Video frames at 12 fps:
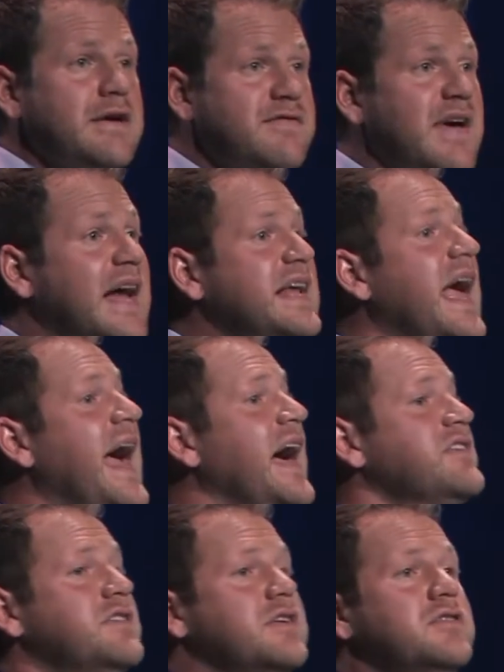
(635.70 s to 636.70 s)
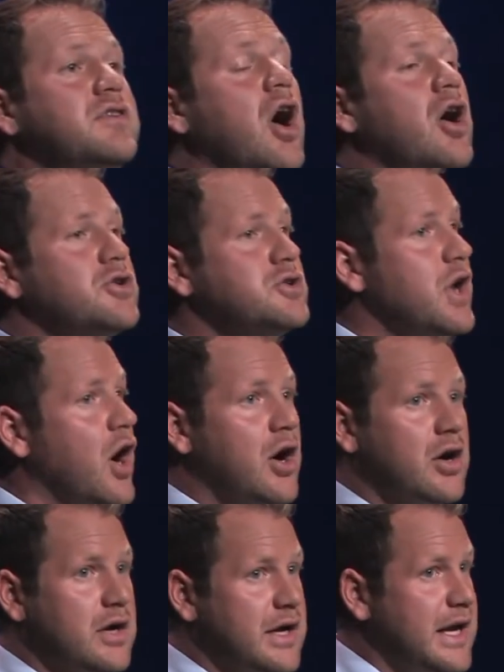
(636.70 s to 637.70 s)
Fatty acids
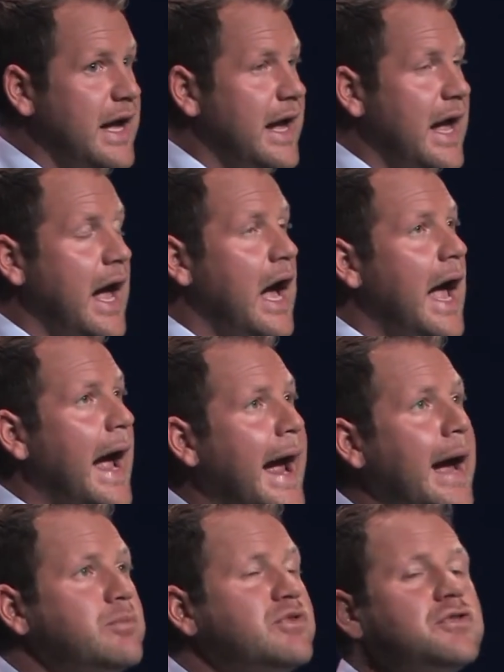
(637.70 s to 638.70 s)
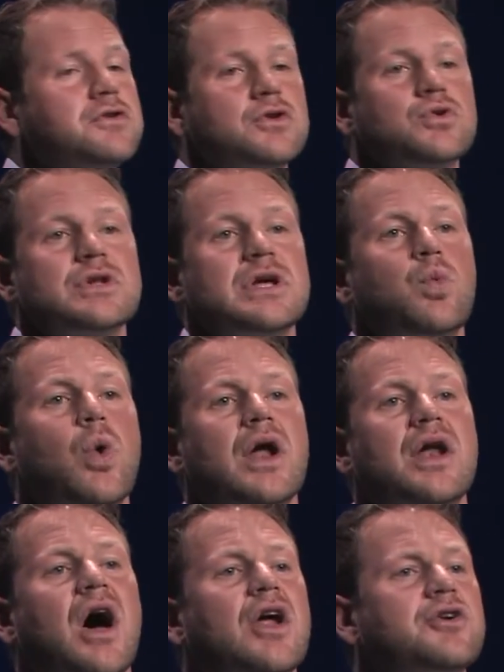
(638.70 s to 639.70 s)
are absolutely
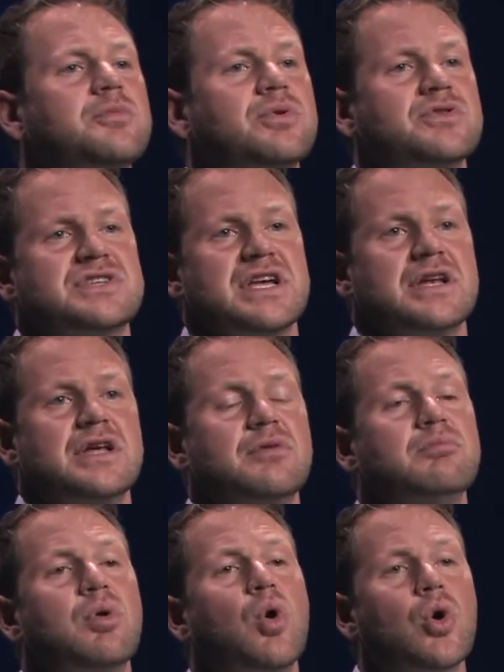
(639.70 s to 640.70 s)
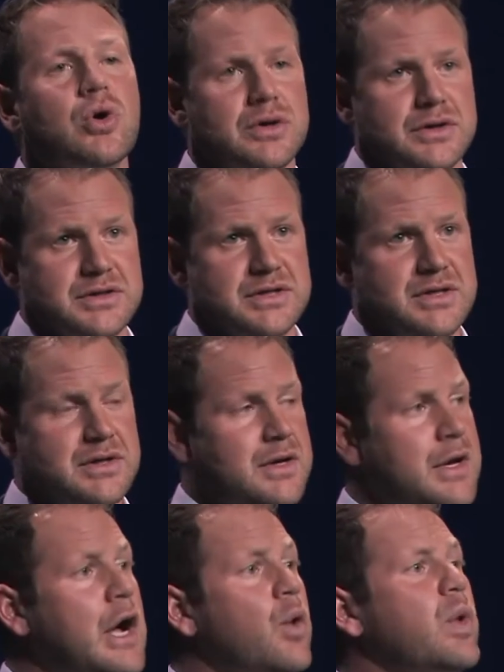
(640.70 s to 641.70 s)
100% important
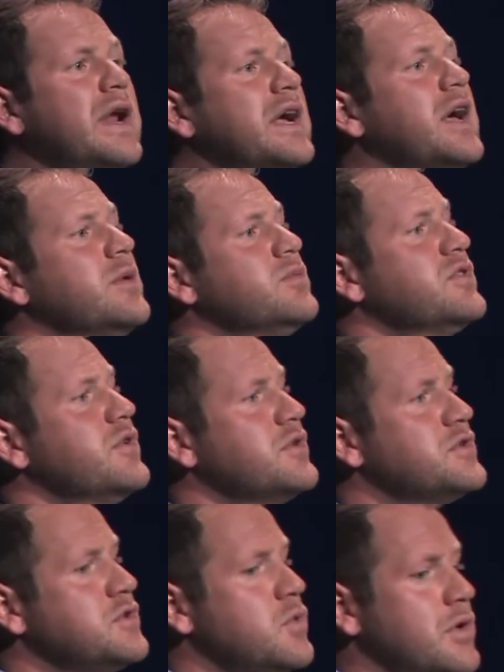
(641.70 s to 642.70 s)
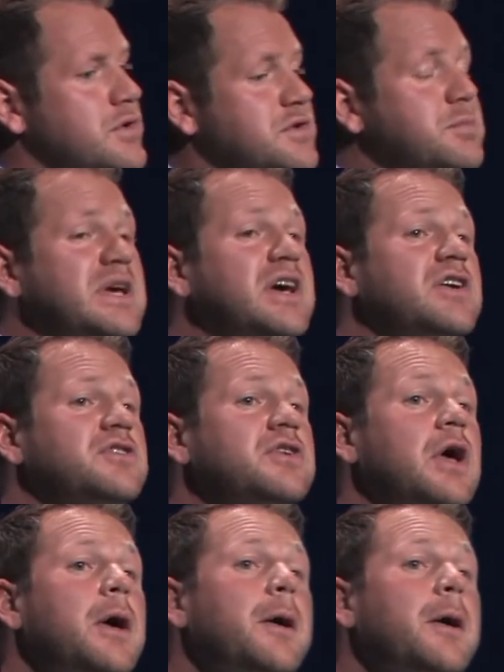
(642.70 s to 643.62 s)
when it comes to the source, because